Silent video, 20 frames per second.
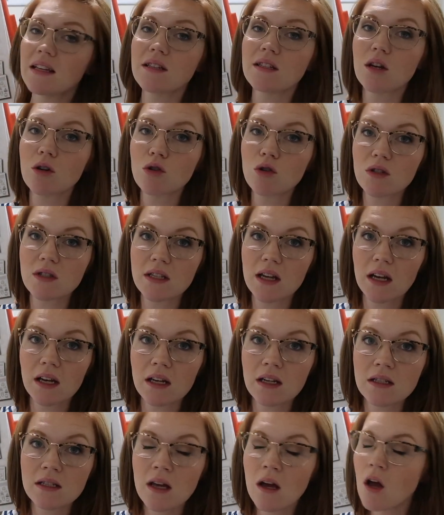and social
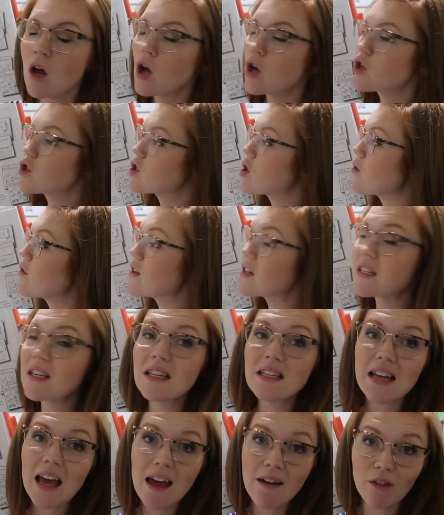studies. So this
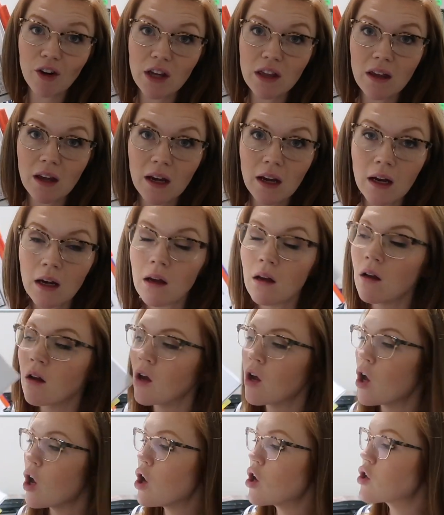is everything.
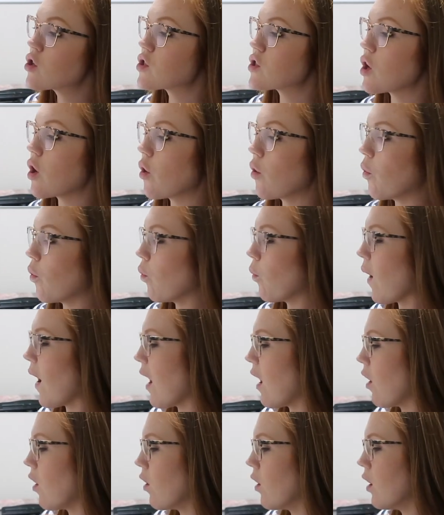So
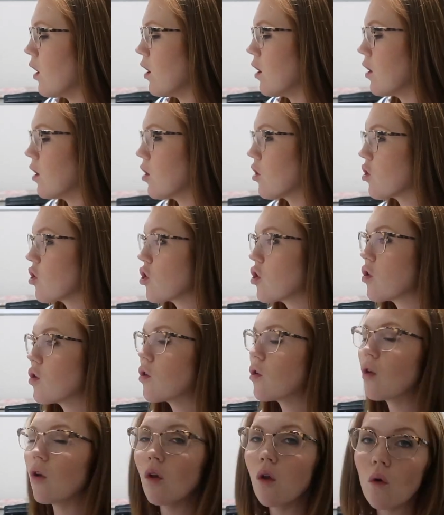while
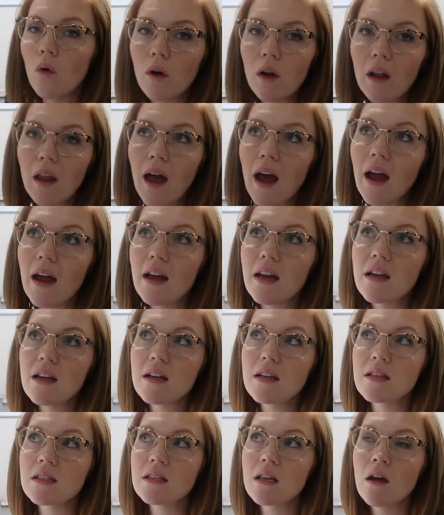Lorelai
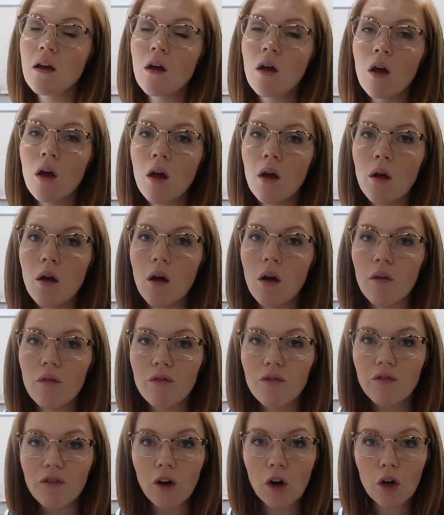is
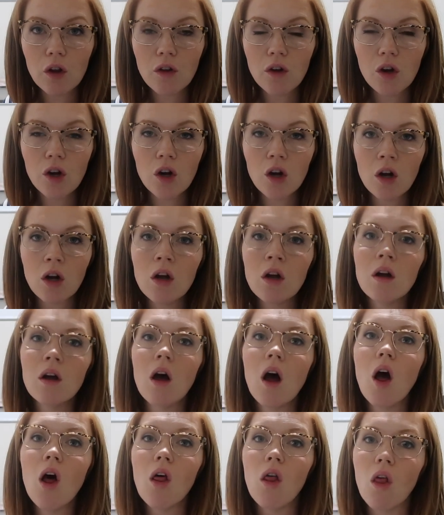further
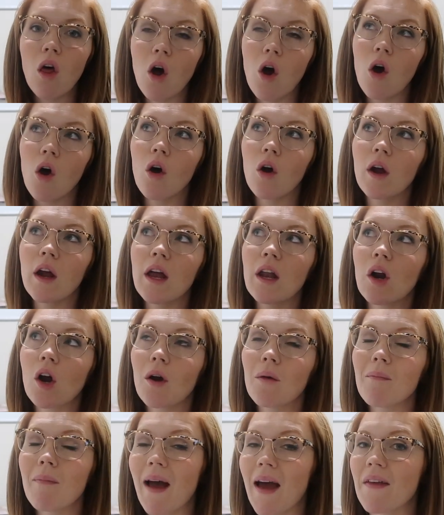along in
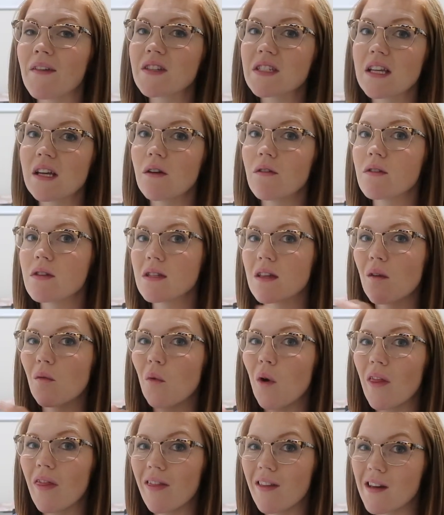her math skills than
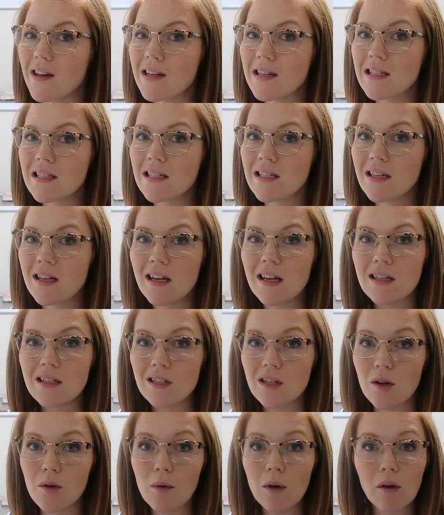what this is
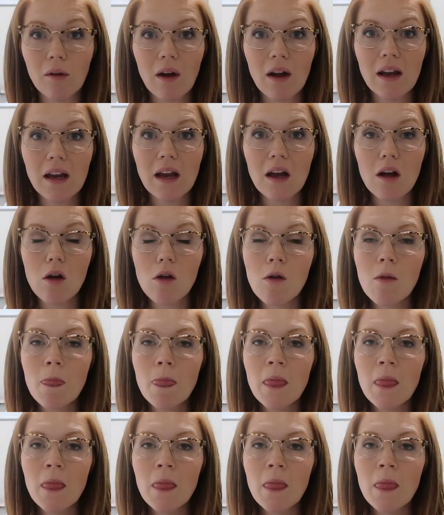doing right now,